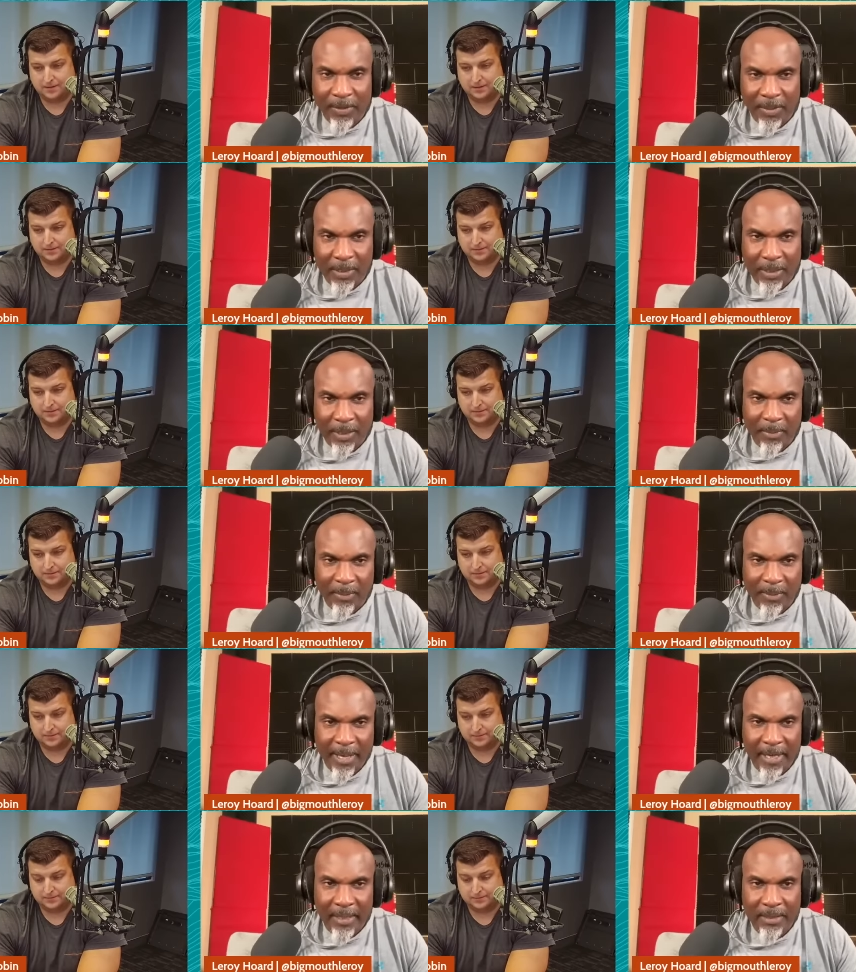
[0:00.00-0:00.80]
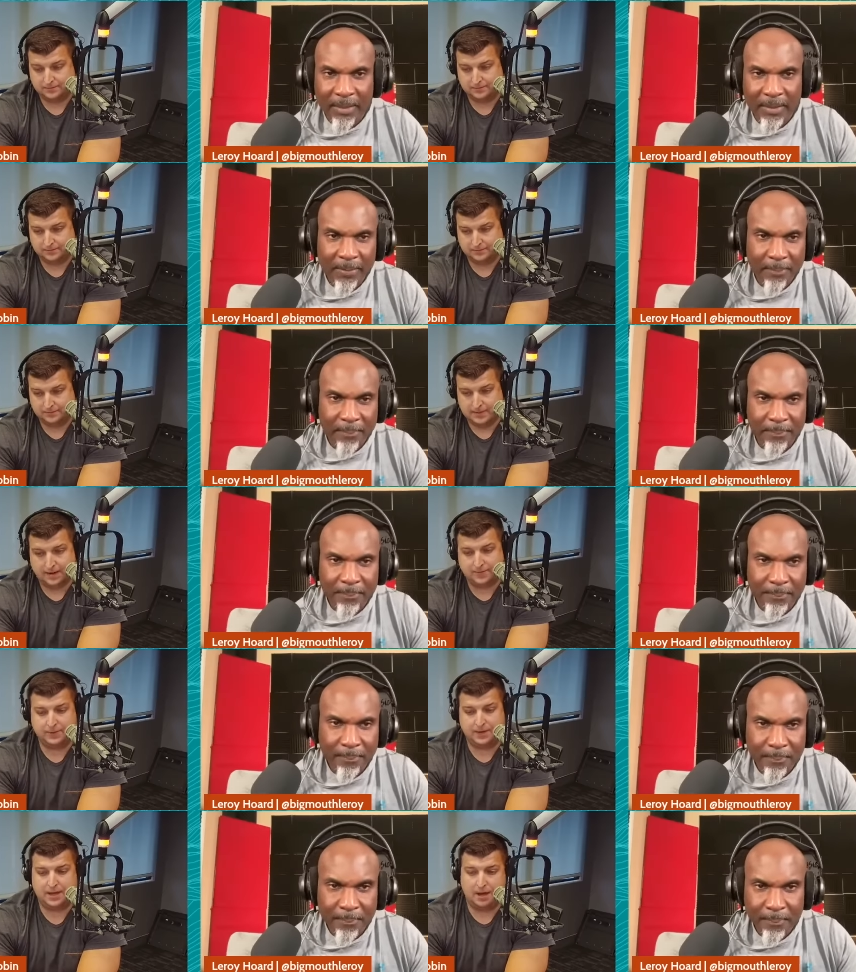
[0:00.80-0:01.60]
Speaker 1: and coming back
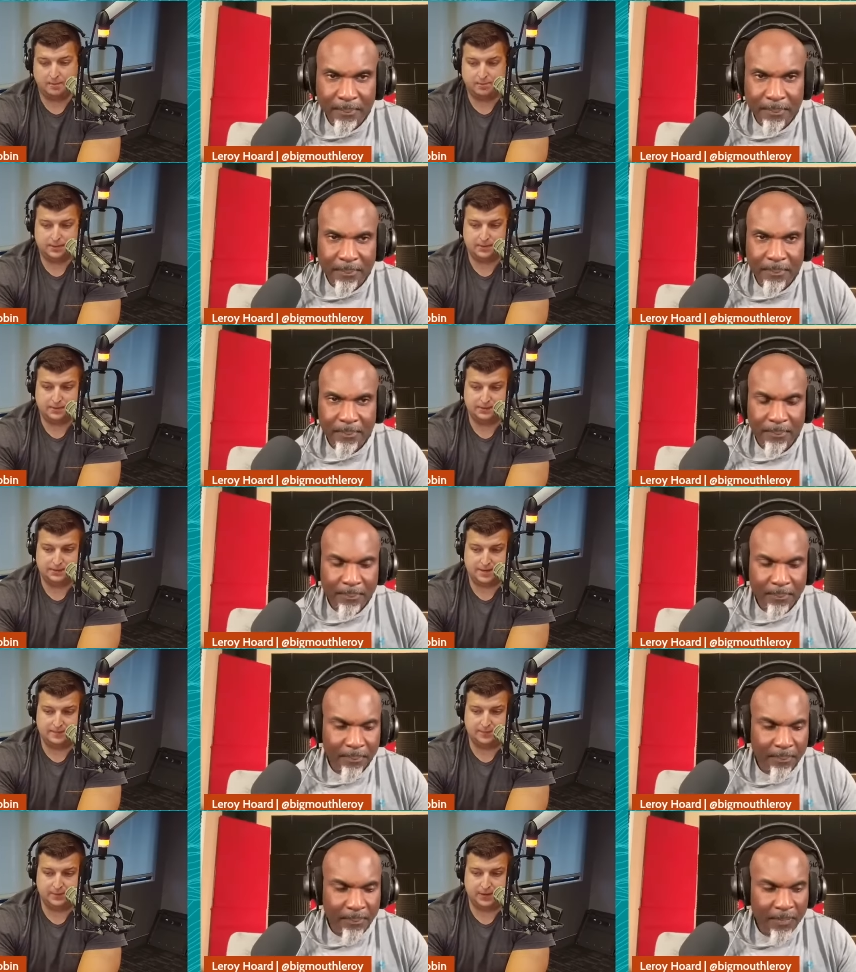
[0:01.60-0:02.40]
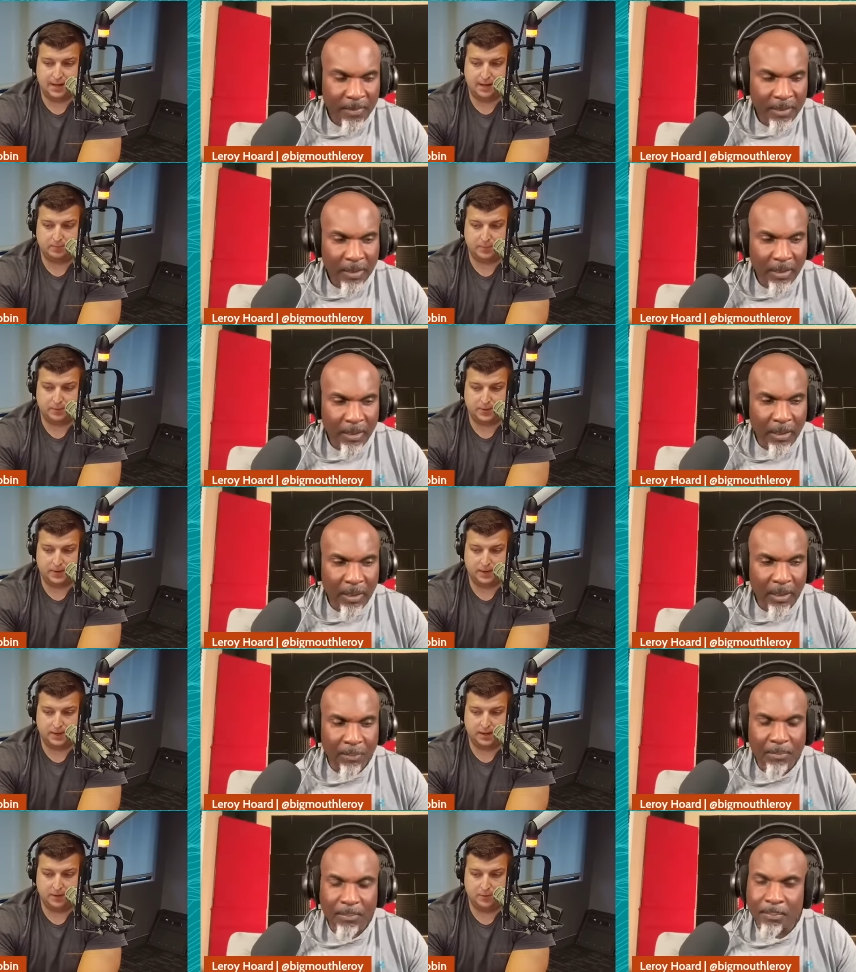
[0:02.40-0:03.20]
Speaker 2: definitely helped. Definitely helped with uh,
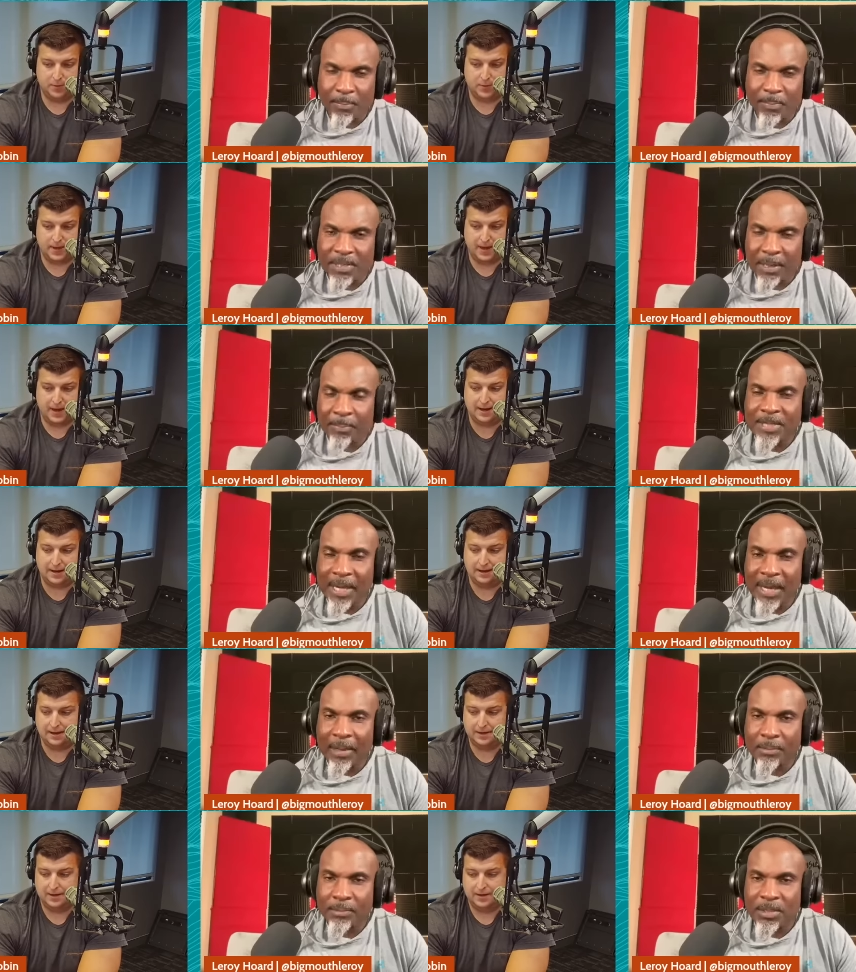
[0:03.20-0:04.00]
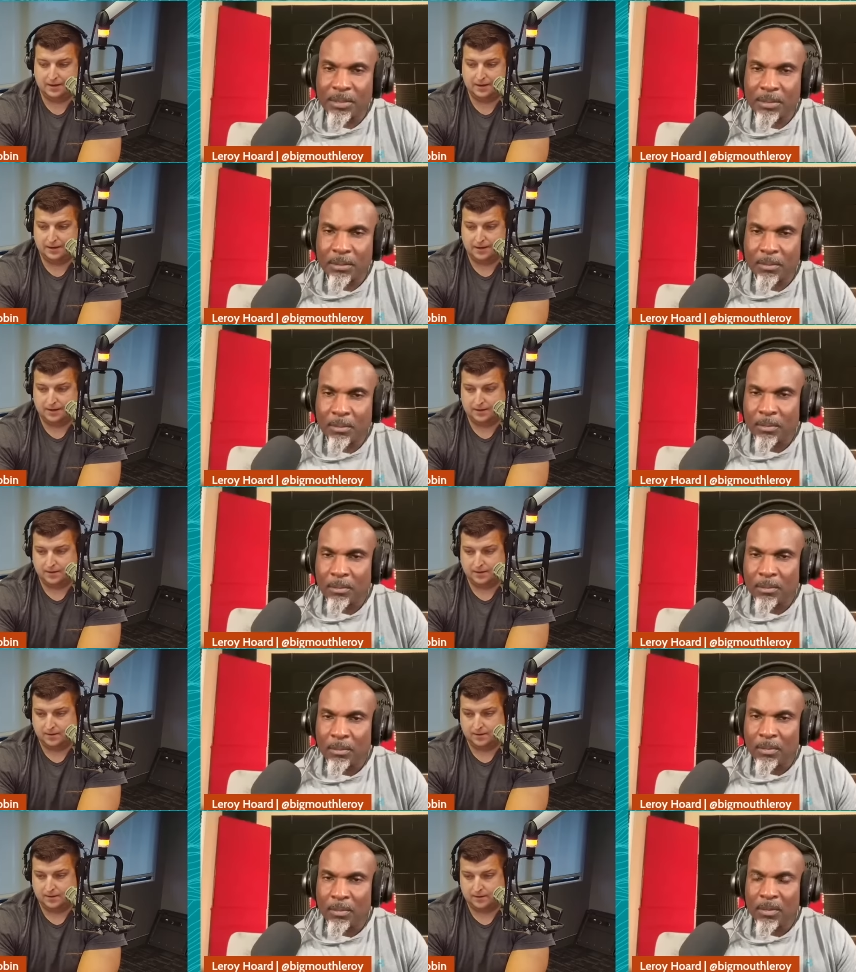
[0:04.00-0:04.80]
uh with sometimes,
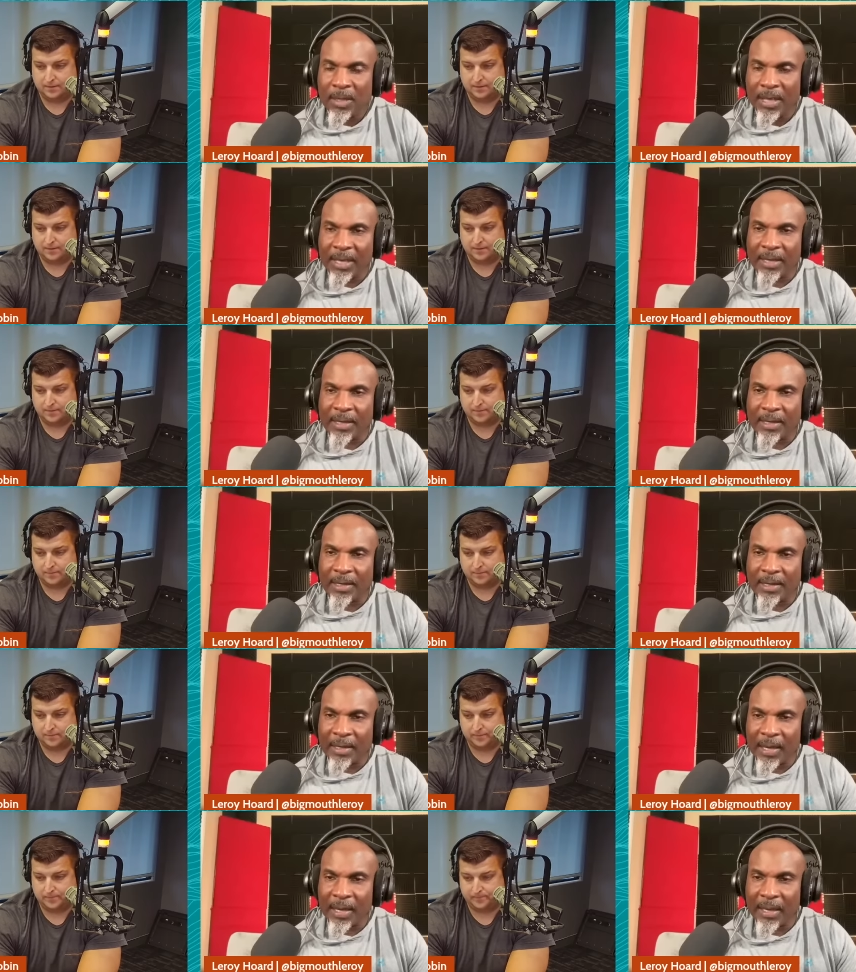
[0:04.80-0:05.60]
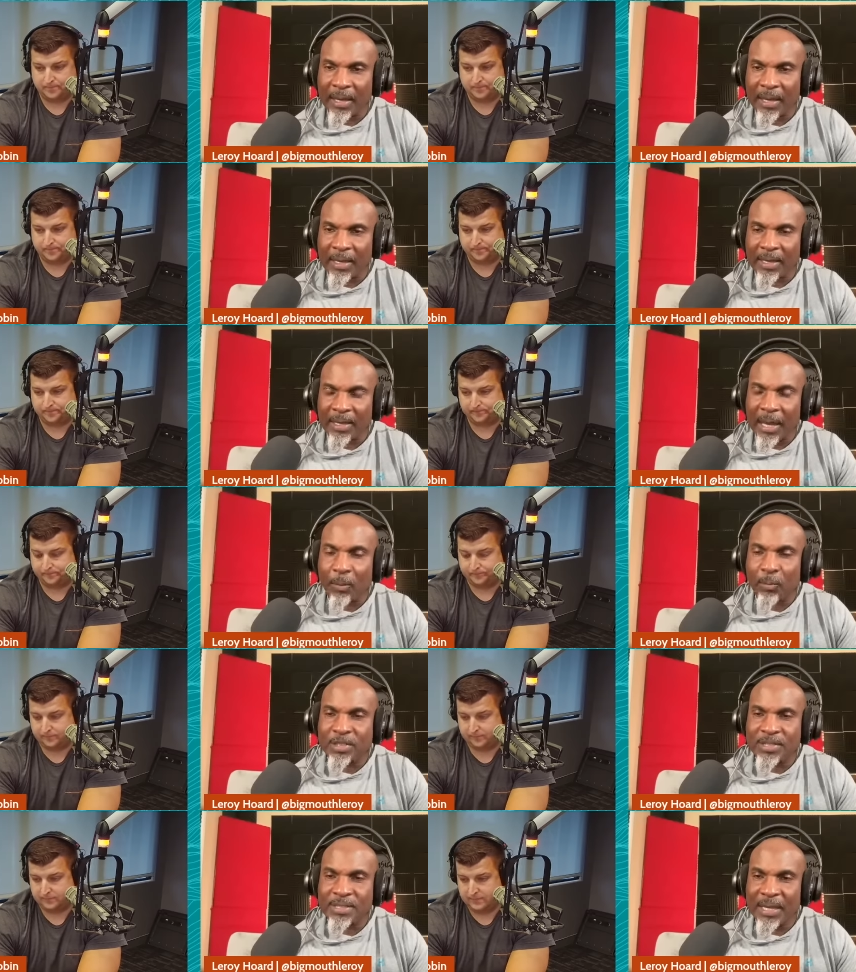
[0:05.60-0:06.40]
Speaker 1: that. and and I and I
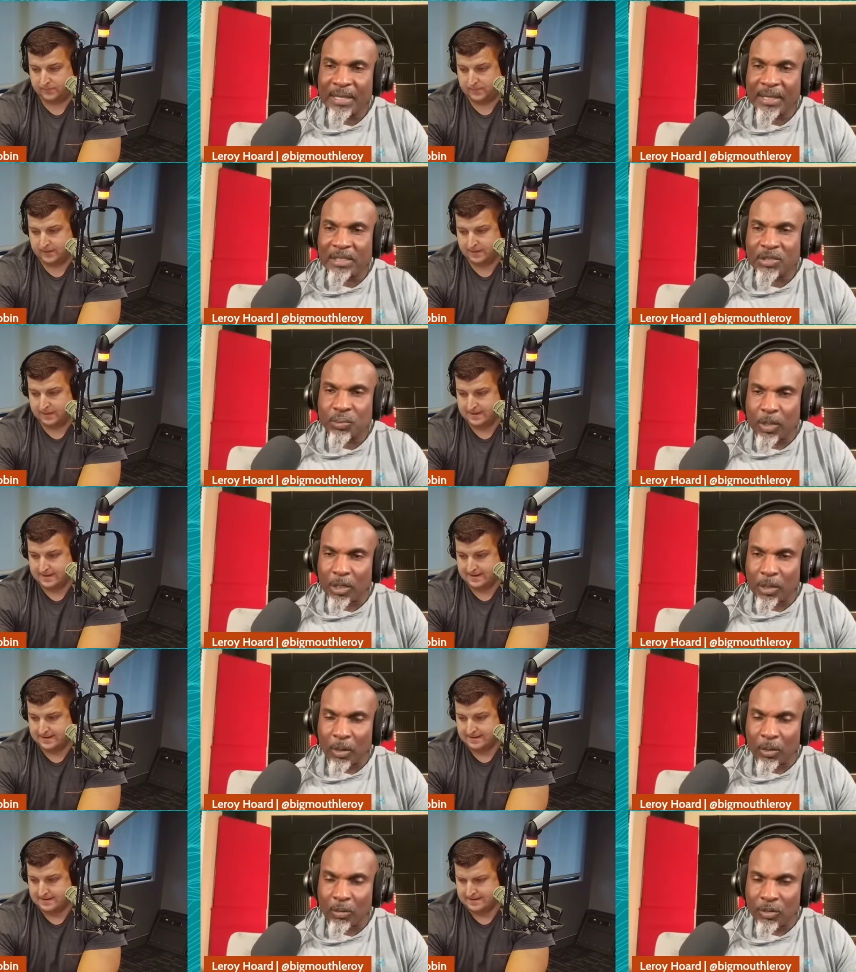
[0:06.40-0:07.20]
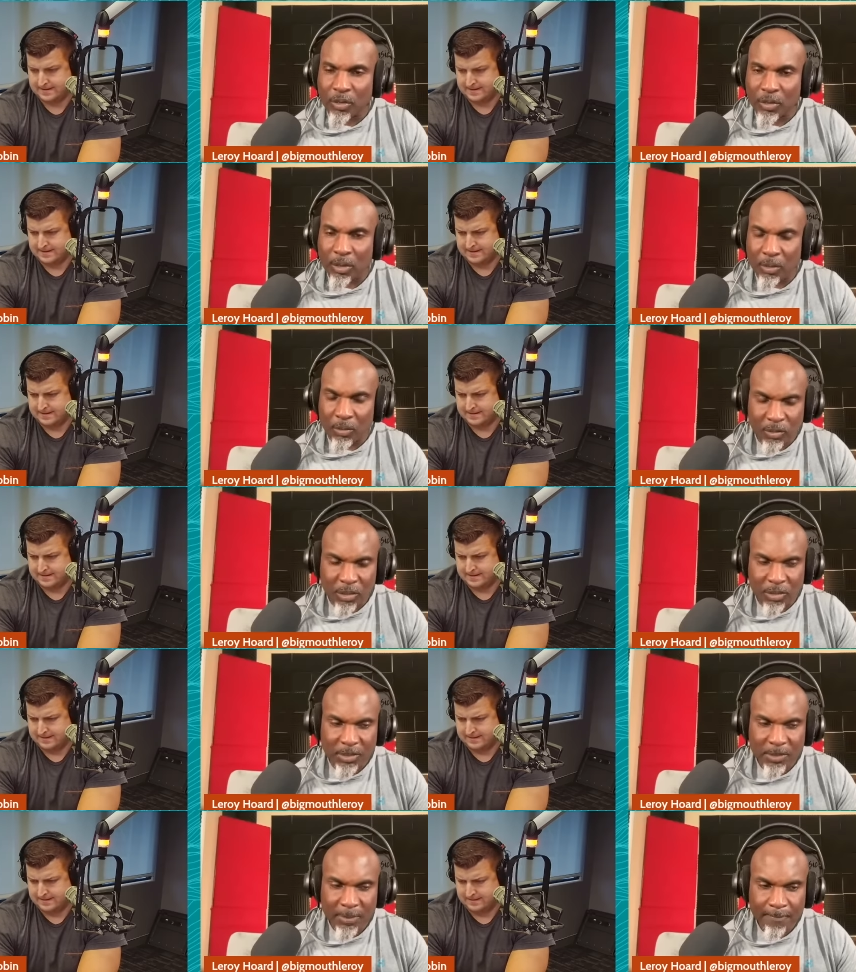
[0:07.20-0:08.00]
would say this with older
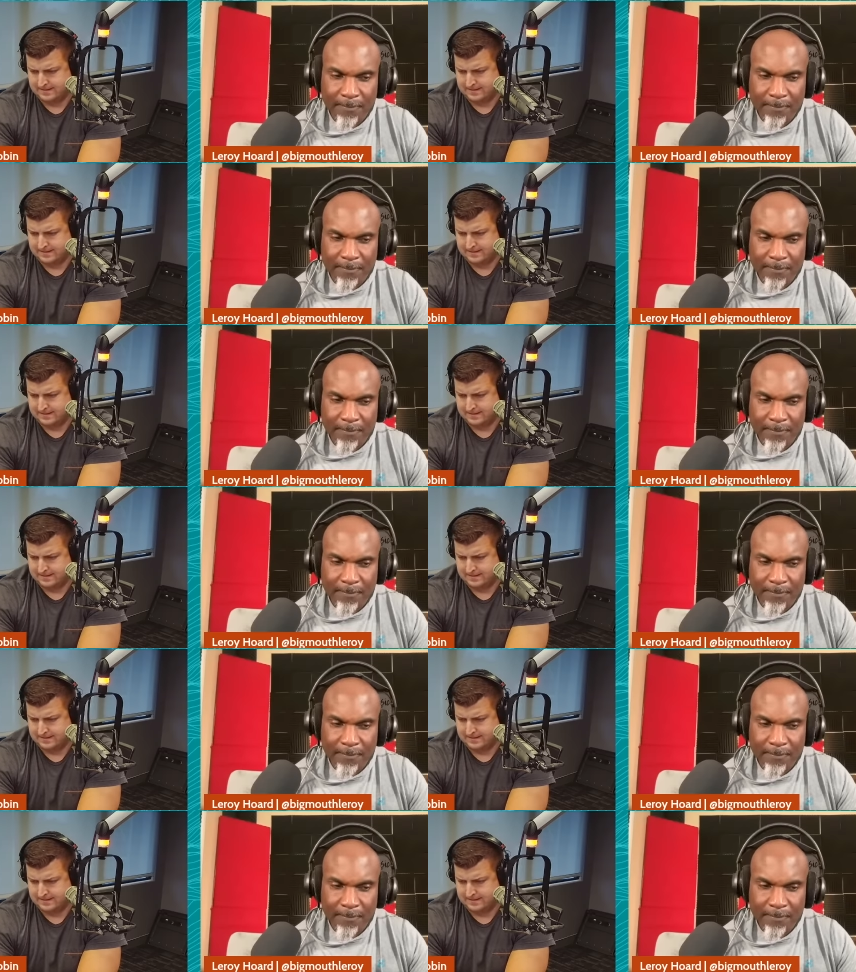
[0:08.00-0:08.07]
coaches.